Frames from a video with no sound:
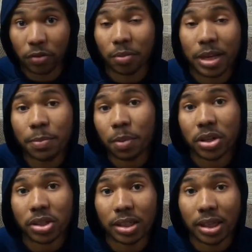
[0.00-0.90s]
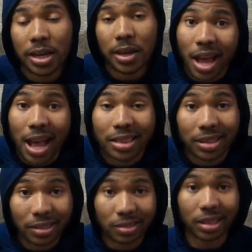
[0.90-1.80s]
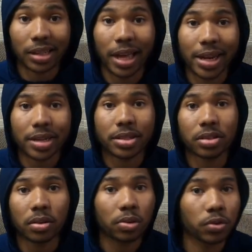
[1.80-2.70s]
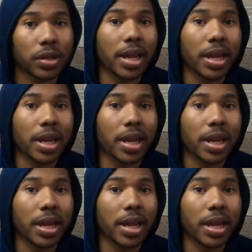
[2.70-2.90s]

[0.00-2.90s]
For me personally, at the, the latest three